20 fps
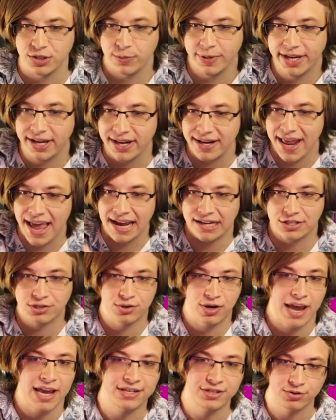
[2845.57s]
We get an
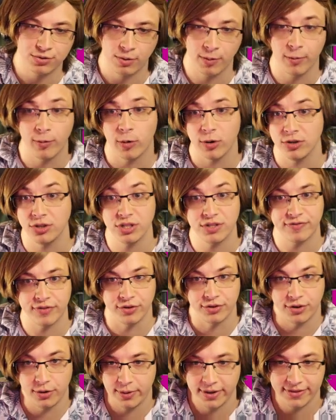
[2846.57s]
extra extra reward just for
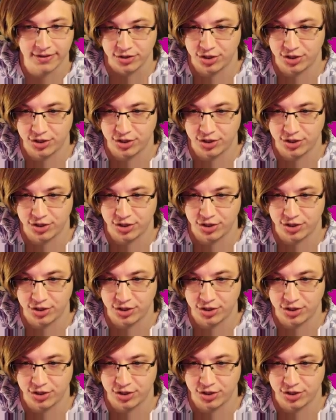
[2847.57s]
doing the